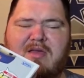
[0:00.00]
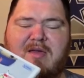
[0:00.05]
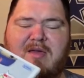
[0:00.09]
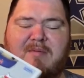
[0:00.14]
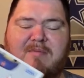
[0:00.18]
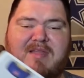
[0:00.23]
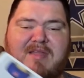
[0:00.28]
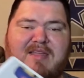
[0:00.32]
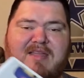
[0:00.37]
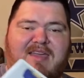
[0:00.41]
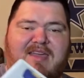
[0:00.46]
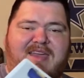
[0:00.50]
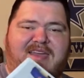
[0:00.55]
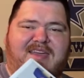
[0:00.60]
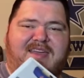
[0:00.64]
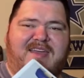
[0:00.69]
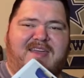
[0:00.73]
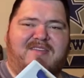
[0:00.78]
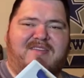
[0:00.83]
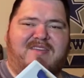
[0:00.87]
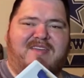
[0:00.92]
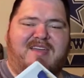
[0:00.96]
I mean, I
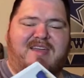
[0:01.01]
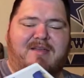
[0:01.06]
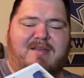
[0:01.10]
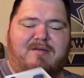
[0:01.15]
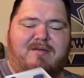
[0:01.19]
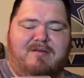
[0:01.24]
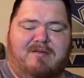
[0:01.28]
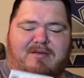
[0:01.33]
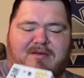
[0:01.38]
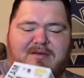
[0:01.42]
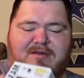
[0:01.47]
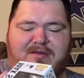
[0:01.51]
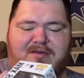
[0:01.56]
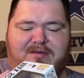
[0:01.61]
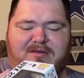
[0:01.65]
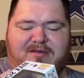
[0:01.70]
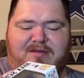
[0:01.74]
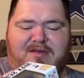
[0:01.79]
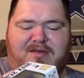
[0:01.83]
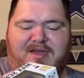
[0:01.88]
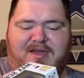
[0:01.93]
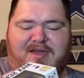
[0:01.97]
guess I got,
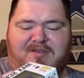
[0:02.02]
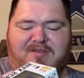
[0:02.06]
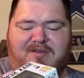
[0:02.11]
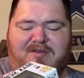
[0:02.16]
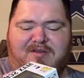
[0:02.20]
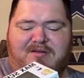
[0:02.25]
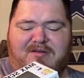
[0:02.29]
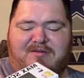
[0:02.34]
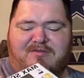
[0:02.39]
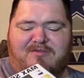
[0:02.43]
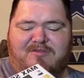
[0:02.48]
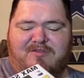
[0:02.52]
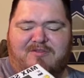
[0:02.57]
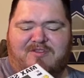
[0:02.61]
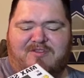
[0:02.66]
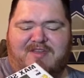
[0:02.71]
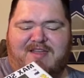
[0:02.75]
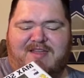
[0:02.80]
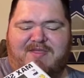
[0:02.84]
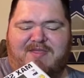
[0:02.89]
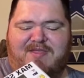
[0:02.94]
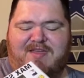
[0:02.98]
uh, I guess I was just
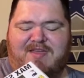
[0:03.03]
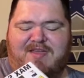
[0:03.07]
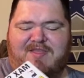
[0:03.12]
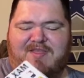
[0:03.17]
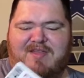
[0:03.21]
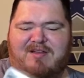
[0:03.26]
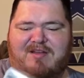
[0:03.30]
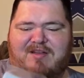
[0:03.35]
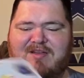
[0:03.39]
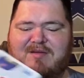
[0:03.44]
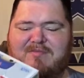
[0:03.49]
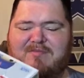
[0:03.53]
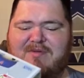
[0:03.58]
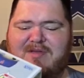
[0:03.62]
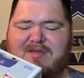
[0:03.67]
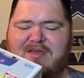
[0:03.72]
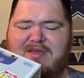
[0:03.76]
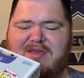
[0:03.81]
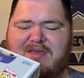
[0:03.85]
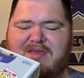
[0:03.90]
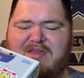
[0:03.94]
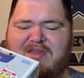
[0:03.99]
kind of thinking there. He,
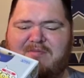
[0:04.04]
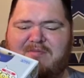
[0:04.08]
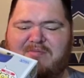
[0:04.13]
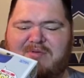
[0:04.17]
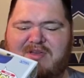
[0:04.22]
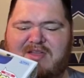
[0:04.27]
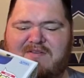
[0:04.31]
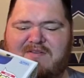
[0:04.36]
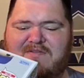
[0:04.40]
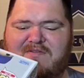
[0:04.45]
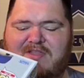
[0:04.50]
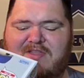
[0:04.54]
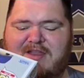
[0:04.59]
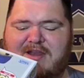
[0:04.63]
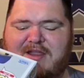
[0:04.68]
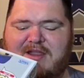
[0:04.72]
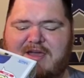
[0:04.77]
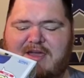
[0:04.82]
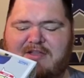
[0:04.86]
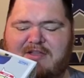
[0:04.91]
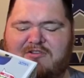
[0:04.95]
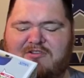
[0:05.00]
he played for the
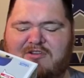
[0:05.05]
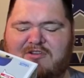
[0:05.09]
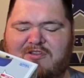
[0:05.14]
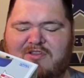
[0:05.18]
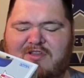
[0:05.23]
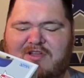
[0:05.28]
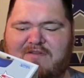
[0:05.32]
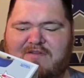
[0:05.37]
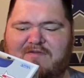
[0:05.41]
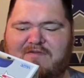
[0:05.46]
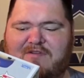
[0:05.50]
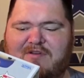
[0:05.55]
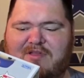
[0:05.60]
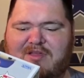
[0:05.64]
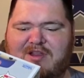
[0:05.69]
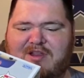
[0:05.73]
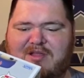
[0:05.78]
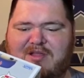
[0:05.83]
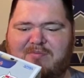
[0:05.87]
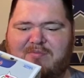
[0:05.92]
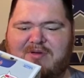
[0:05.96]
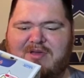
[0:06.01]
Dodgers there for a
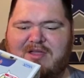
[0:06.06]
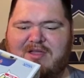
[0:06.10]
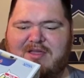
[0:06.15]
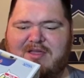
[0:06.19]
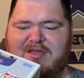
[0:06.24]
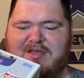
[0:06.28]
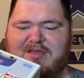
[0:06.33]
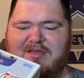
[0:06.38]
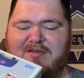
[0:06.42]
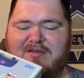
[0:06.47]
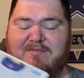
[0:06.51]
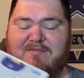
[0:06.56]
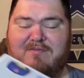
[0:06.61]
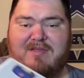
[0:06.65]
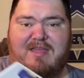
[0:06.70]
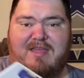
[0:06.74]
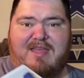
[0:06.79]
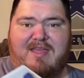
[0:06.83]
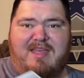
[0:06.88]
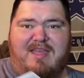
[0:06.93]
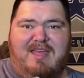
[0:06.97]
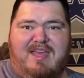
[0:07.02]
little bit, and
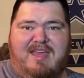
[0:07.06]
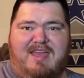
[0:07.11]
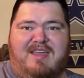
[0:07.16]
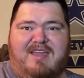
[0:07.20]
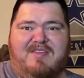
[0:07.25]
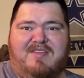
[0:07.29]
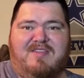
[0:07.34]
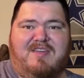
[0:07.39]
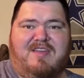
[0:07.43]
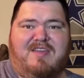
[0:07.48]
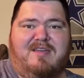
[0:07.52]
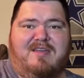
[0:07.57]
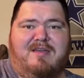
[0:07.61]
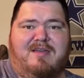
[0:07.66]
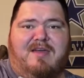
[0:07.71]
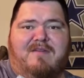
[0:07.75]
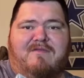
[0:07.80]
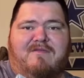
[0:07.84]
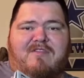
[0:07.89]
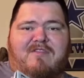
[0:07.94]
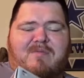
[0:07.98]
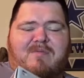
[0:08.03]
I, I guess I
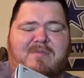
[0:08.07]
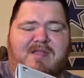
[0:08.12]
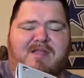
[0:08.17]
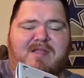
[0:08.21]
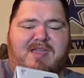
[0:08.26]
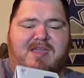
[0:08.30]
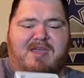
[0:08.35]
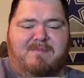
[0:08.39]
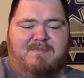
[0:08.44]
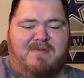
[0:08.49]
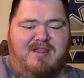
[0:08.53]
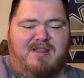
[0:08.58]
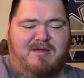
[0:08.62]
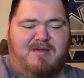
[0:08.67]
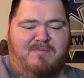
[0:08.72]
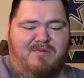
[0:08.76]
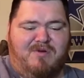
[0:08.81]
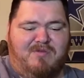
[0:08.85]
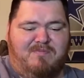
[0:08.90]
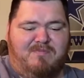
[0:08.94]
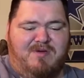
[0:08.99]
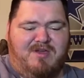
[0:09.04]
haven't really been keeping up
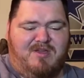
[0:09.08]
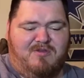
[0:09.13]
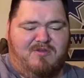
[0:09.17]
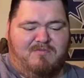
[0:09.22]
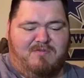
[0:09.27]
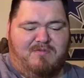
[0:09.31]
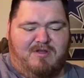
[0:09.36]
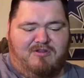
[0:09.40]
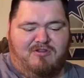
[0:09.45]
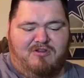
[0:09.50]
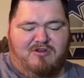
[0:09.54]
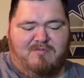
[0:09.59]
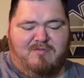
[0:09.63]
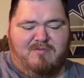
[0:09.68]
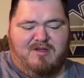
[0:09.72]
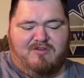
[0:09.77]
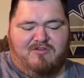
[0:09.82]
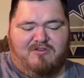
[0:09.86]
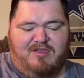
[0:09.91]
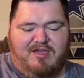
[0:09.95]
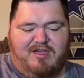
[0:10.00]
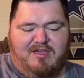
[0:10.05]
with baseball too
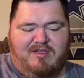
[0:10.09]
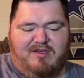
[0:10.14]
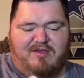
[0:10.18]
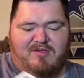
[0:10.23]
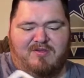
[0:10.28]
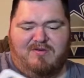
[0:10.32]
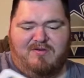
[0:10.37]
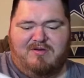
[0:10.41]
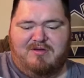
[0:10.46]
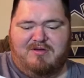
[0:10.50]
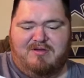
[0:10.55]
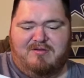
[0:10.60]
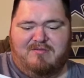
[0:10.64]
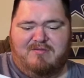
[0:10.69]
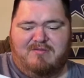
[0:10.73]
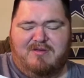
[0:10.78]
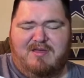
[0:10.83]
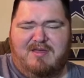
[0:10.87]
much lately. So